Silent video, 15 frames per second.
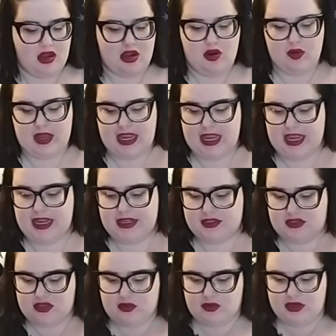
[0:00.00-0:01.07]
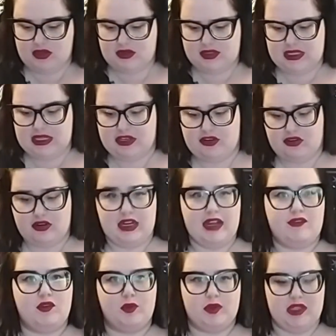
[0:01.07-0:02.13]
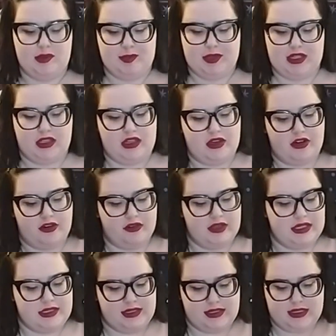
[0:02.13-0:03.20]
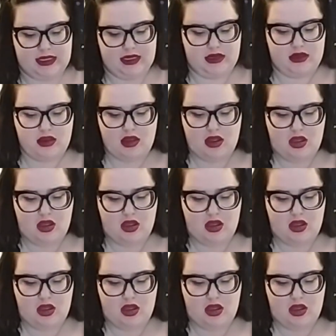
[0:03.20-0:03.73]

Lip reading: Okay, so it looks like you're going to have a really big year. Let's see.